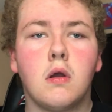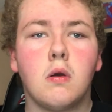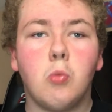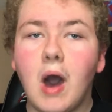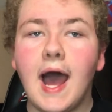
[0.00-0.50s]

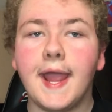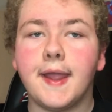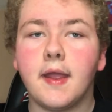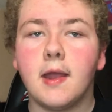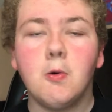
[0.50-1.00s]
Why
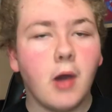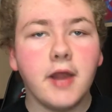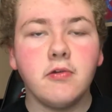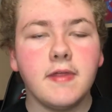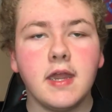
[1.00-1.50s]

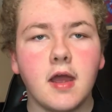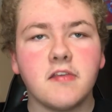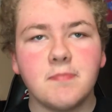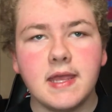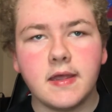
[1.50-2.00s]
do they not
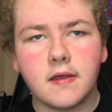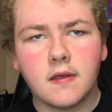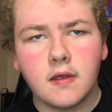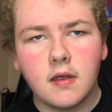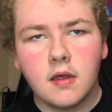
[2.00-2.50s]

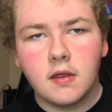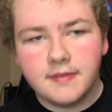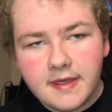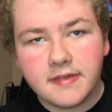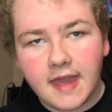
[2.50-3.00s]
speak?
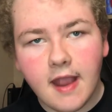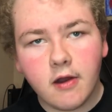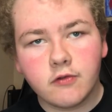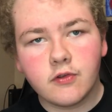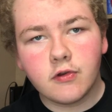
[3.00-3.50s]
These
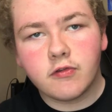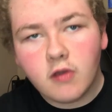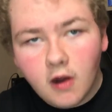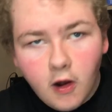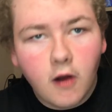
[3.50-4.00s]
characters
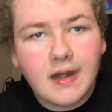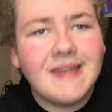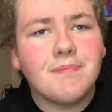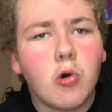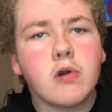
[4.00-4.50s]
are
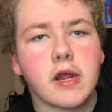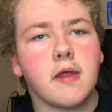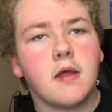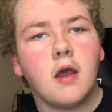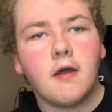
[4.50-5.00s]
important.
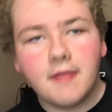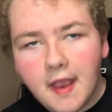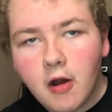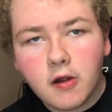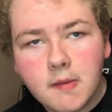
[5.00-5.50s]
They
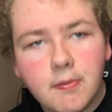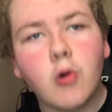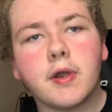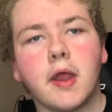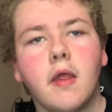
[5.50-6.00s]
are
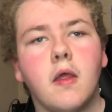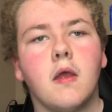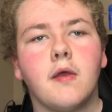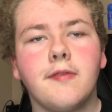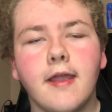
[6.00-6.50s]
important.
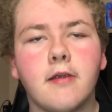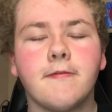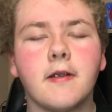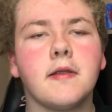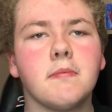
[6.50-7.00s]
They are
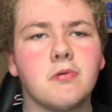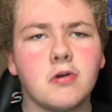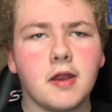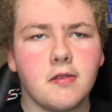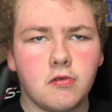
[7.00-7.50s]
very
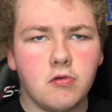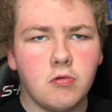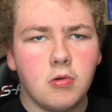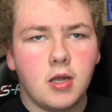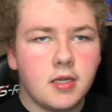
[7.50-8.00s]
important
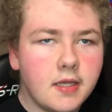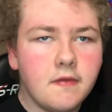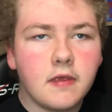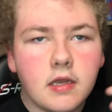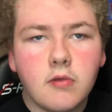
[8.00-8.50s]
to
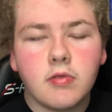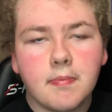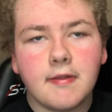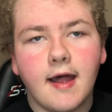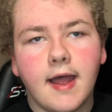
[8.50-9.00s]
continue the
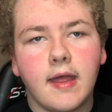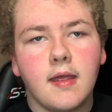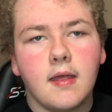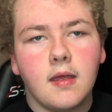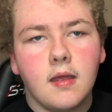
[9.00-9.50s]
plot.
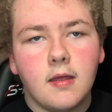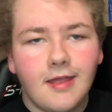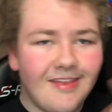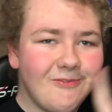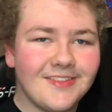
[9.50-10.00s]

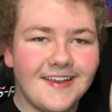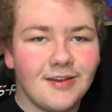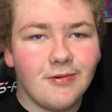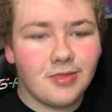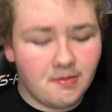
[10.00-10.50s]
And what they
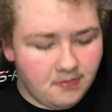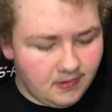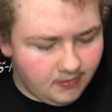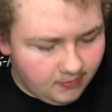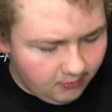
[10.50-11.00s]
do with them
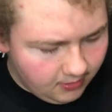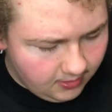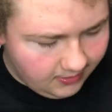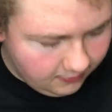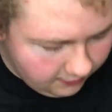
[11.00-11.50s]
sooner
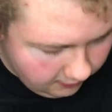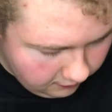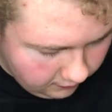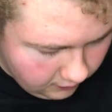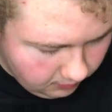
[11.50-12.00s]
is so
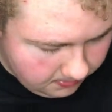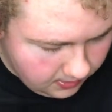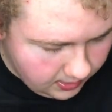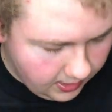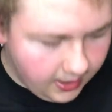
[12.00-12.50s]
stupid.